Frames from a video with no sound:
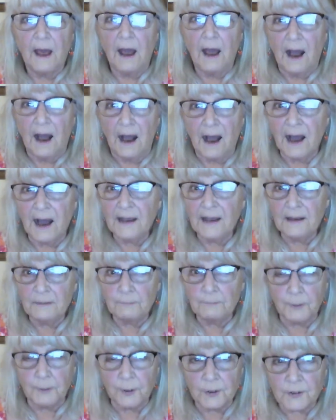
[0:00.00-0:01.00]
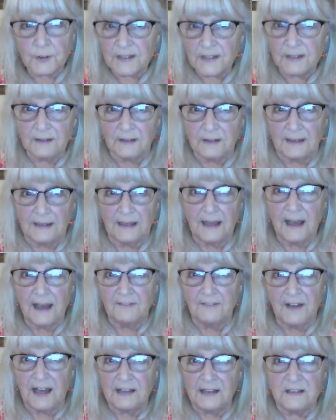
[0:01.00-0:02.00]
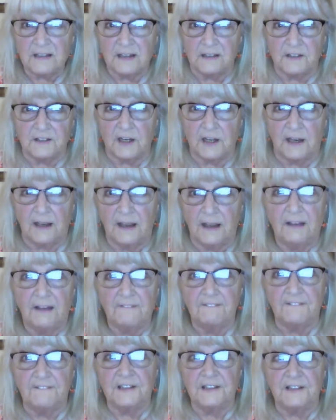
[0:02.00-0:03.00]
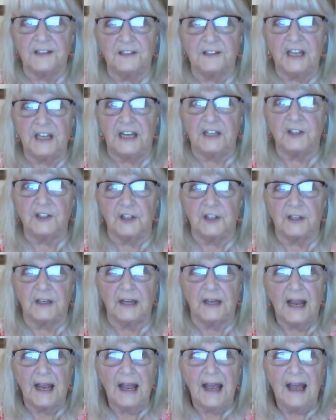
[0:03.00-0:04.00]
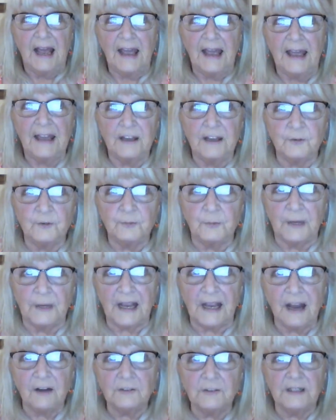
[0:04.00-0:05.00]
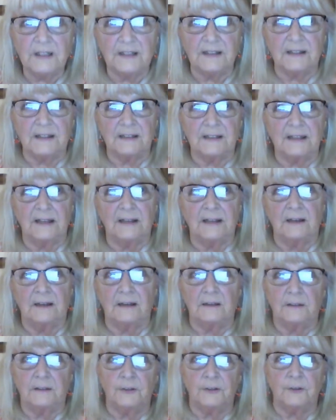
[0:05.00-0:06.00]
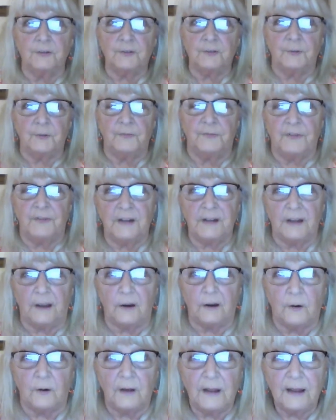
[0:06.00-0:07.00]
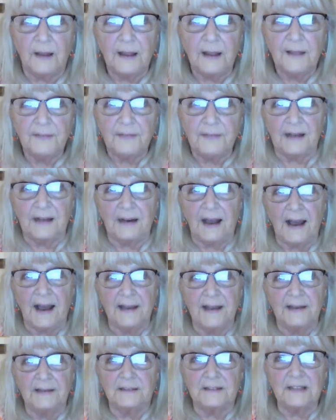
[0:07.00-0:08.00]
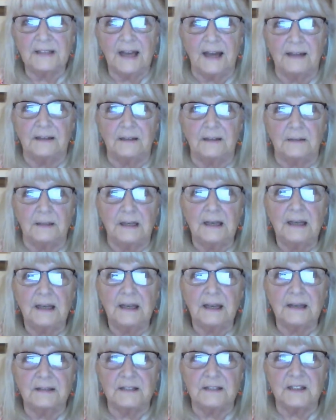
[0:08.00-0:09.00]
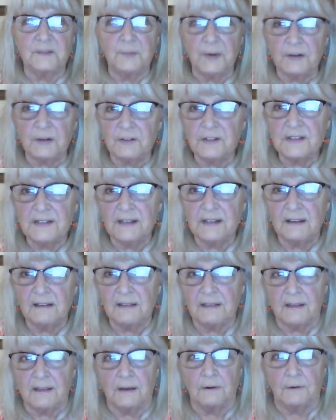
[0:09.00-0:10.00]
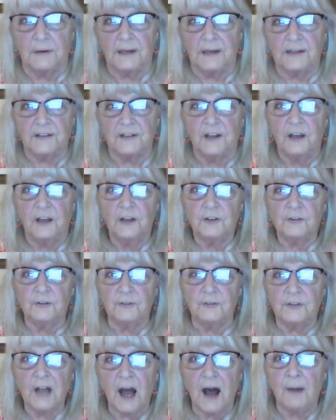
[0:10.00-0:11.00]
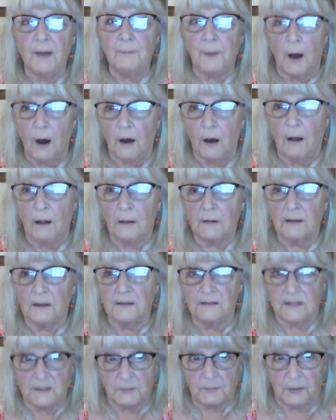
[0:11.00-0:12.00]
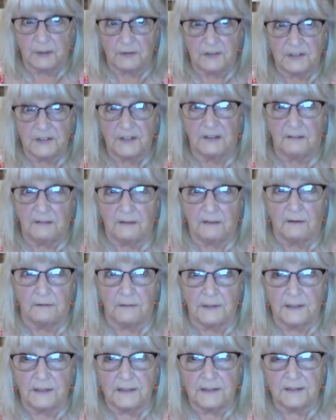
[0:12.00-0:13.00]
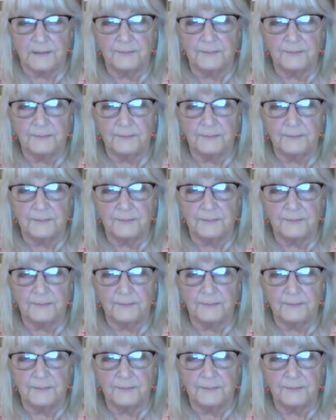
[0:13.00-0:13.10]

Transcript: I personally have had such a visitation and recounted it in a YouTube video that I titled Conspiracy Theories to Top All Conspiracy Theories.